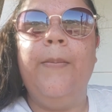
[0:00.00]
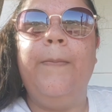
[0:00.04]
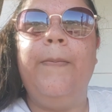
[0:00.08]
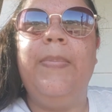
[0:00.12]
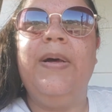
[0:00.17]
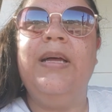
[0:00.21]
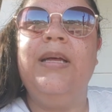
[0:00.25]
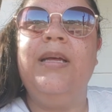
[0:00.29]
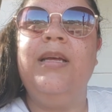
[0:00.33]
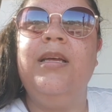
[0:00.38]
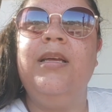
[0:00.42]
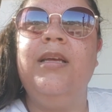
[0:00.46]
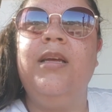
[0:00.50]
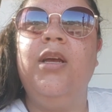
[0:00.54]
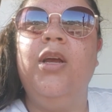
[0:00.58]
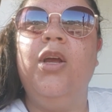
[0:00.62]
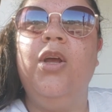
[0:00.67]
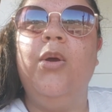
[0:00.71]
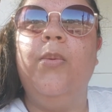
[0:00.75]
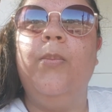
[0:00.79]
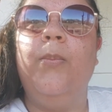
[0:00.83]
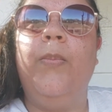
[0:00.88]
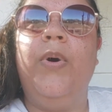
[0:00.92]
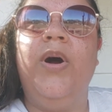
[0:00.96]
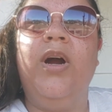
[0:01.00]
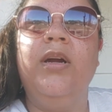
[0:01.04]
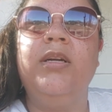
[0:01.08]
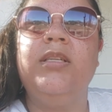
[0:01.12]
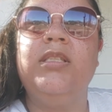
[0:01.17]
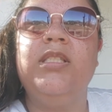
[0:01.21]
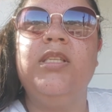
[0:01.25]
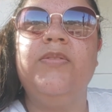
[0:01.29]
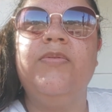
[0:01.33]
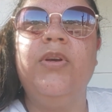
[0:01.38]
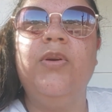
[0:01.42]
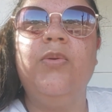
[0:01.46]
but
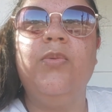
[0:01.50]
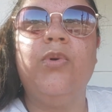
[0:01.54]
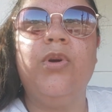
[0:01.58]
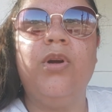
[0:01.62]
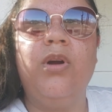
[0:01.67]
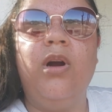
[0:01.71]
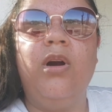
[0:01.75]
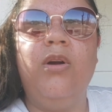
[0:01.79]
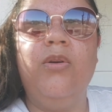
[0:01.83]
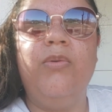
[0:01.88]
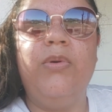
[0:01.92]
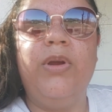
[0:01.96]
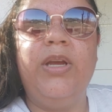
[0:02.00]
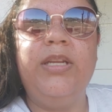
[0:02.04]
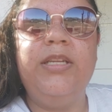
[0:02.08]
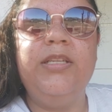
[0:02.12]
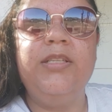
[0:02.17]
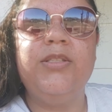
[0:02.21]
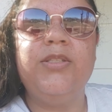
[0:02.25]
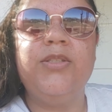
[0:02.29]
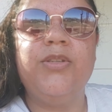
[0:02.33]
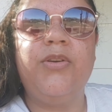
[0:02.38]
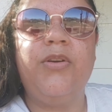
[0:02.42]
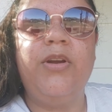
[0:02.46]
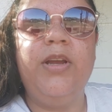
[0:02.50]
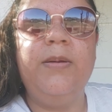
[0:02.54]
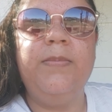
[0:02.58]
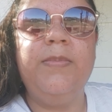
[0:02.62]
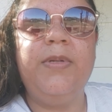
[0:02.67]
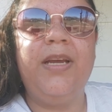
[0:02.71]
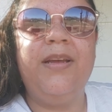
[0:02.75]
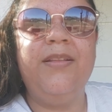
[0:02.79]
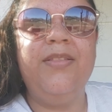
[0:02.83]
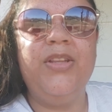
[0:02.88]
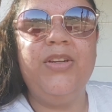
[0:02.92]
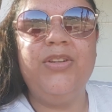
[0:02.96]
parts of it were already
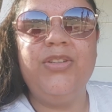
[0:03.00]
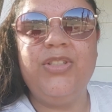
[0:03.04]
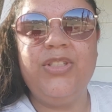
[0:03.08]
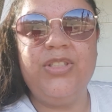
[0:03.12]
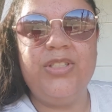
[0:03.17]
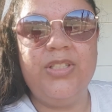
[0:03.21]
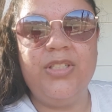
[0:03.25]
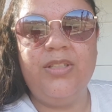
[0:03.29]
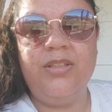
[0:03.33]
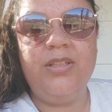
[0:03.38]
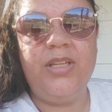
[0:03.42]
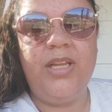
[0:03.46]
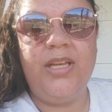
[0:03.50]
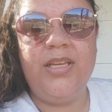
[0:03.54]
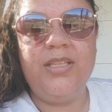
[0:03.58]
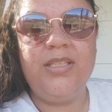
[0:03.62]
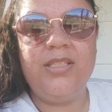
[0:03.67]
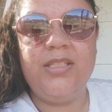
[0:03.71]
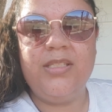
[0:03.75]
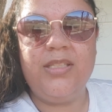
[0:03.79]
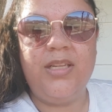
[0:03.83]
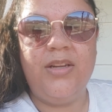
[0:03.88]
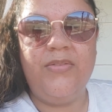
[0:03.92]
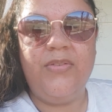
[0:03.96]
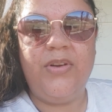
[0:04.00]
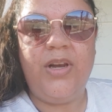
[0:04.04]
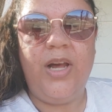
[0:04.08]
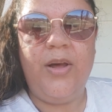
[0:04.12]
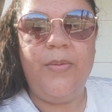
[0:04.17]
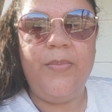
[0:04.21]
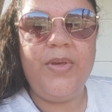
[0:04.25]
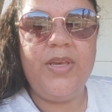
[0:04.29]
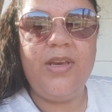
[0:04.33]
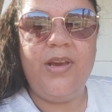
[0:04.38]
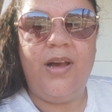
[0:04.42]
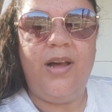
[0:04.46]
scraped and there's still like stuff
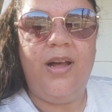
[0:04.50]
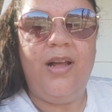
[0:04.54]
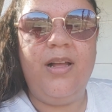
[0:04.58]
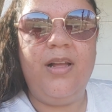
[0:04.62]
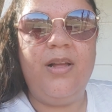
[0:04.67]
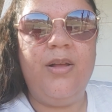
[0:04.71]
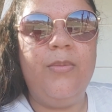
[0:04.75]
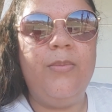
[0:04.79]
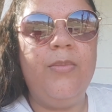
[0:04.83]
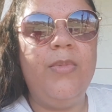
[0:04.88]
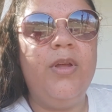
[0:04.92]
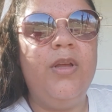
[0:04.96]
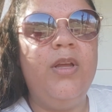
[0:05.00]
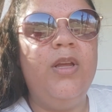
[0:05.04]
coming up.